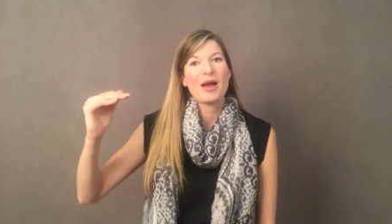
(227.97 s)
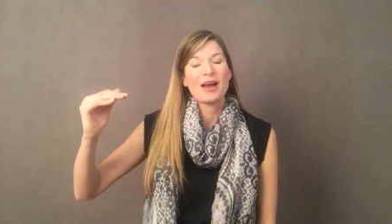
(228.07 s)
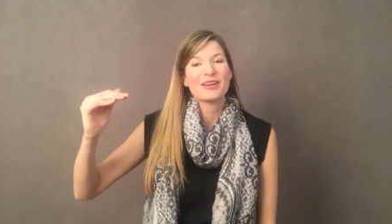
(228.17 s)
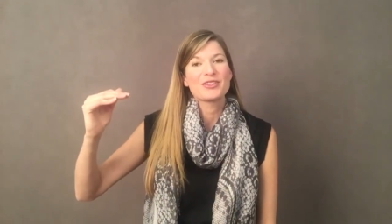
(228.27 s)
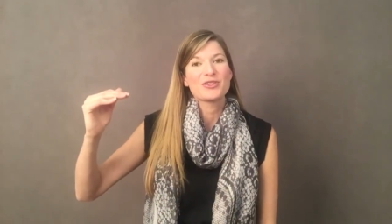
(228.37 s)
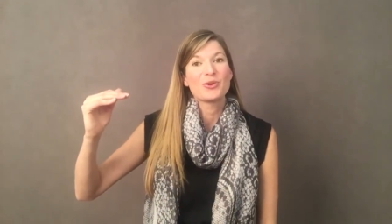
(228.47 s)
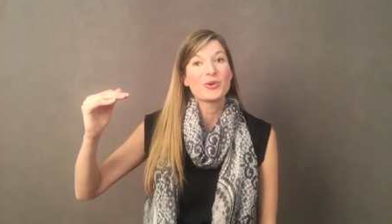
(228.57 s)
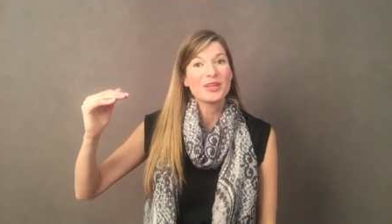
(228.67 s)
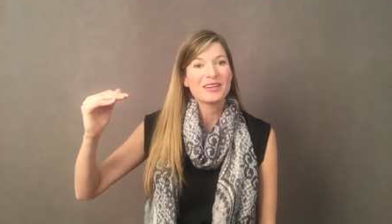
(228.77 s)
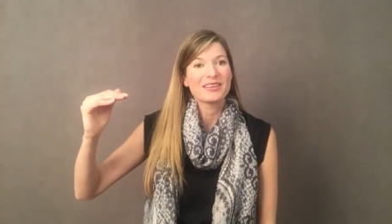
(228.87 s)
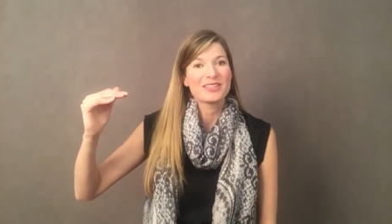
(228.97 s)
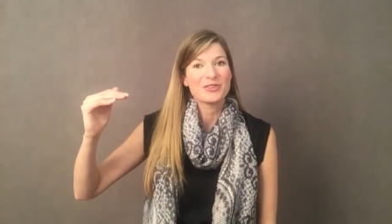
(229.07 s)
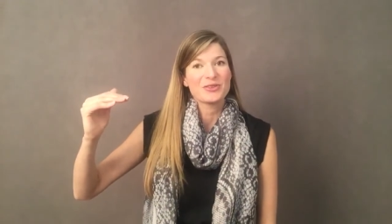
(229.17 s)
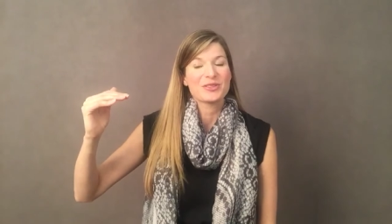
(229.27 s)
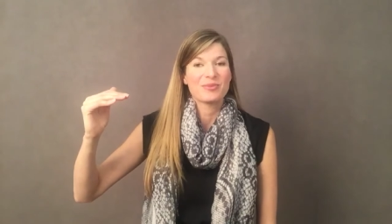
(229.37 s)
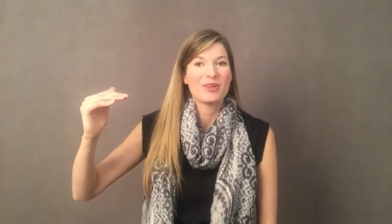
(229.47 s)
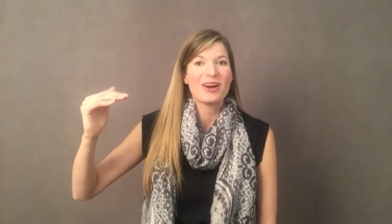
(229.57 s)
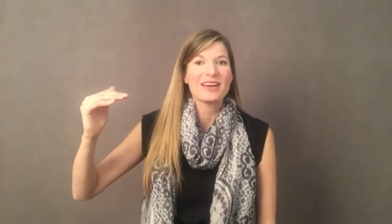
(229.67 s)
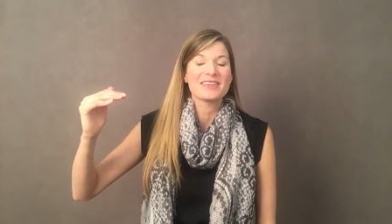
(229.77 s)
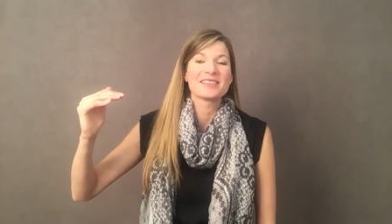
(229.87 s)
back and talking to your
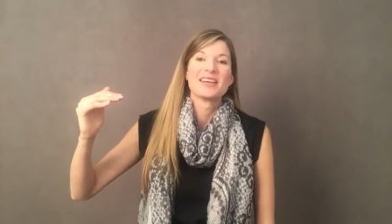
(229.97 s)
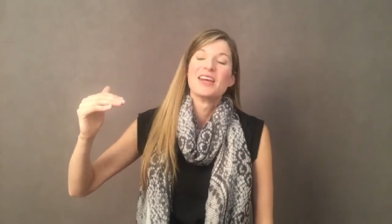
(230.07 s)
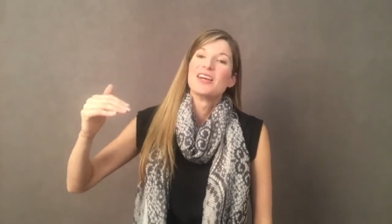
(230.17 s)
suppliers.